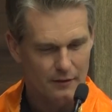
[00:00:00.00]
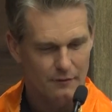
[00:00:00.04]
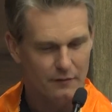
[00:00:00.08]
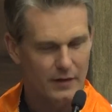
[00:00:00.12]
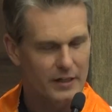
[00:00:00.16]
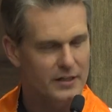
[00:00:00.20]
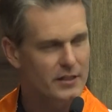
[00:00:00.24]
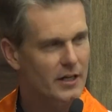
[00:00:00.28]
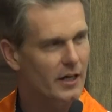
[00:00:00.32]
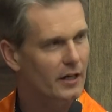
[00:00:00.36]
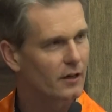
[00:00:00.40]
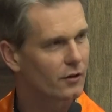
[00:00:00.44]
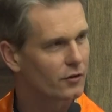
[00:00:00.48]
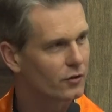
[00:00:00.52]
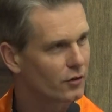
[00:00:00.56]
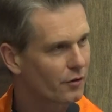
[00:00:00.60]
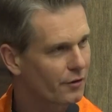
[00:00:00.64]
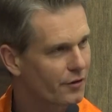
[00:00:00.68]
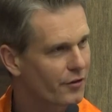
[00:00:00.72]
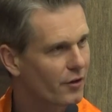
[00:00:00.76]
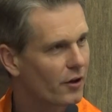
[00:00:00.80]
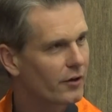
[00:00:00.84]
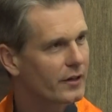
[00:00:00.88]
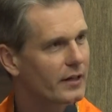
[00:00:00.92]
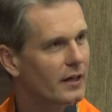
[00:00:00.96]
Vijay, on your
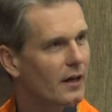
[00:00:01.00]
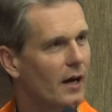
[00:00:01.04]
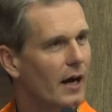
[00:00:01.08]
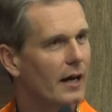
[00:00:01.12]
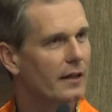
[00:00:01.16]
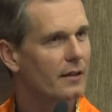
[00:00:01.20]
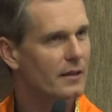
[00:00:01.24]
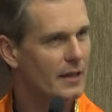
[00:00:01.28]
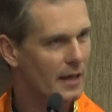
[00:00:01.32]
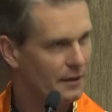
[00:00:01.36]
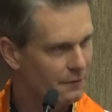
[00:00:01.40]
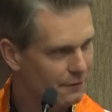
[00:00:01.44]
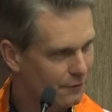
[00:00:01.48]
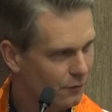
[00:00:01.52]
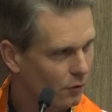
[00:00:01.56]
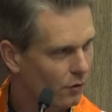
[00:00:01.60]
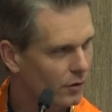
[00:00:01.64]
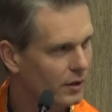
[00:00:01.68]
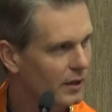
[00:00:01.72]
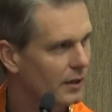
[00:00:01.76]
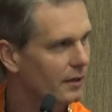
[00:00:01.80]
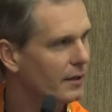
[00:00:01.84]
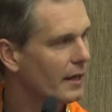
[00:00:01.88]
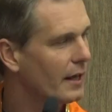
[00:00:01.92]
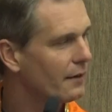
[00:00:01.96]
39th and
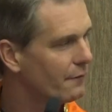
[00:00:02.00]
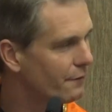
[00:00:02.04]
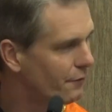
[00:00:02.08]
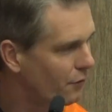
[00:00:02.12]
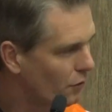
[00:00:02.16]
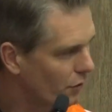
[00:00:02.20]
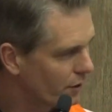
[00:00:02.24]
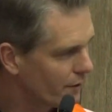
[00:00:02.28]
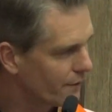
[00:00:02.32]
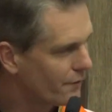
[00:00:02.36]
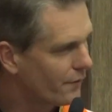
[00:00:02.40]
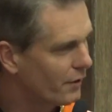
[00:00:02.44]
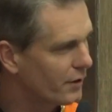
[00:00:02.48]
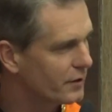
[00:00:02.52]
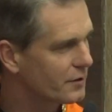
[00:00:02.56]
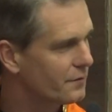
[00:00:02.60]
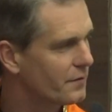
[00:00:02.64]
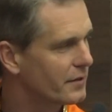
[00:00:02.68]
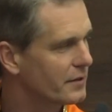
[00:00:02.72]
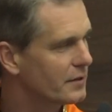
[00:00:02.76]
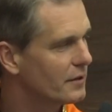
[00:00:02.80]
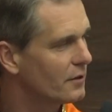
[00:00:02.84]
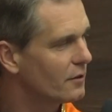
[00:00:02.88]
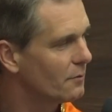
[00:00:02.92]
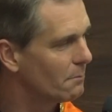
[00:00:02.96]
40th and 41st
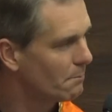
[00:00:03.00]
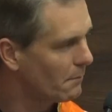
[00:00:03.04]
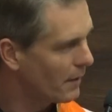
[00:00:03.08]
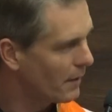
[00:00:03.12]
visit,